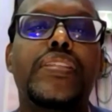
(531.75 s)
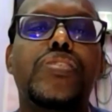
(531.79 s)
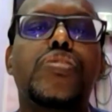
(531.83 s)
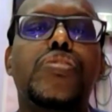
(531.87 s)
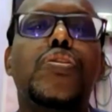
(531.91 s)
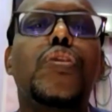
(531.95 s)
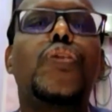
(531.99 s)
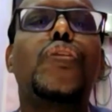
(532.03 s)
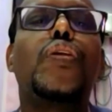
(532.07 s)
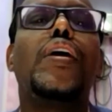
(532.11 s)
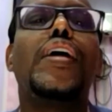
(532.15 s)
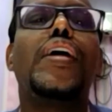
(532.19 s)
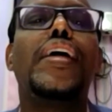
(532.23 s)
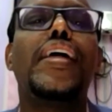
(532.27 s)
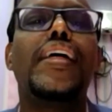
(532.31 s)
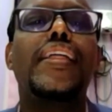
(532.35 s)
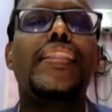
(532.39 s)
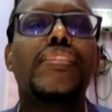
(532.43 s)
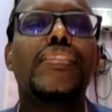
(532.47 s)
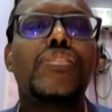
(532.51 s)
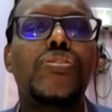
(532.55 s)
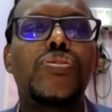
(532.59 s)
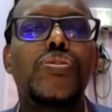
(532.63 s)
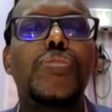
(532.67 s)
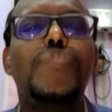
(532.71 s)
So
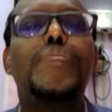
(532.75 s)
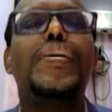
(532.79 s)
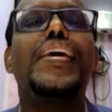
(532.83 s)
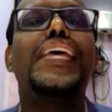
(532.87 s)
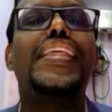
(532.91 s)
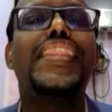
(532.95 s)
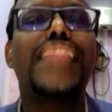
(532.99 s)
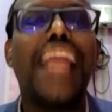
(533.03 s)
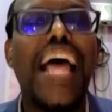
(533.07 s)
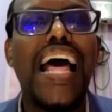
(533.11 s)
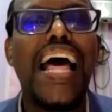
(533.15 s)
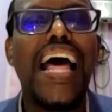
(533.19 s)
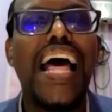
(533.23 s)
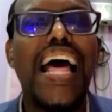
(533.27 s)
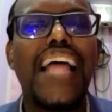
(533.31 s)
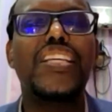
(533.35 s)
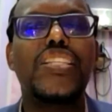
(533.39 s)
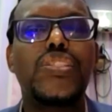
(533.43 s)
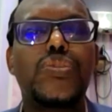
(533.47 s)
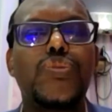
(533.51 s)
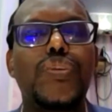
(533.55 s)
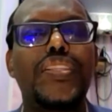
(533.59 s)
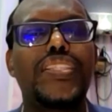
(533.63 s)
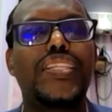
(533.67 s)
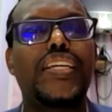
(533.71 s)
to me, that
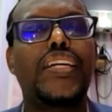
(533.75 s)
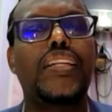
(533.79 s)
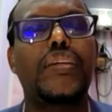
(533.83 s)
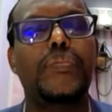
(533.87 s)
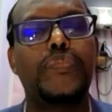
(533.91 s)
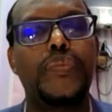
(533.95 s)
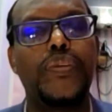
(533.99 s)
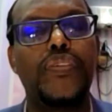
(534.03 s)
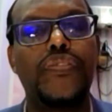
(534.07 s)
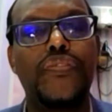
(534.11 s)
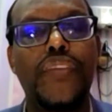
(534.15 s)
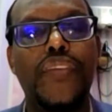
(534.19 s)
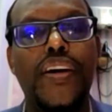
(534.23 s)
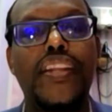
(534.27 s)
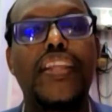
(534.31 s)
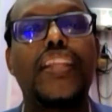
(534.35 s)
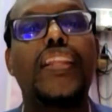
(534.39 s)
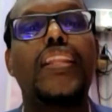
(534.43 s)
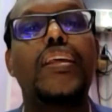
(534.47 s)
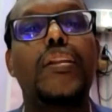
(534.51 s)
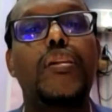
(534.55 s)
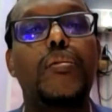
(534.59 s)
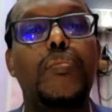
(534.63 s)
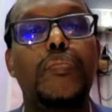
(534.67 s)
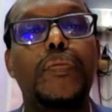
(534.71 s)
is what's going to provide a
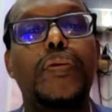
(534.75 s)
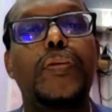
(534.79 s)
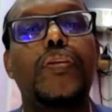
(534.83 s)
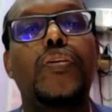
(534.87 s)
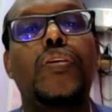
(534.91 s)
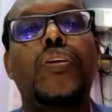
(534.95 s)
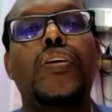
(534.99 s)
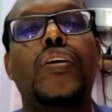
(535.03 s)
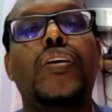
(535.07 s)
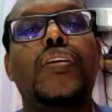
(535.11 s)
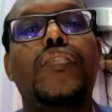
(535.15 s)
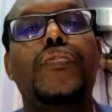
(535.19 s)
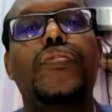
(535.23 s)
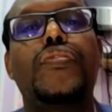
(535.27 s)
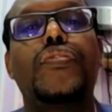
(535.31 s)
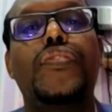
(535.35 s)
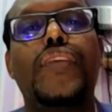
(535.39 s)
little bit of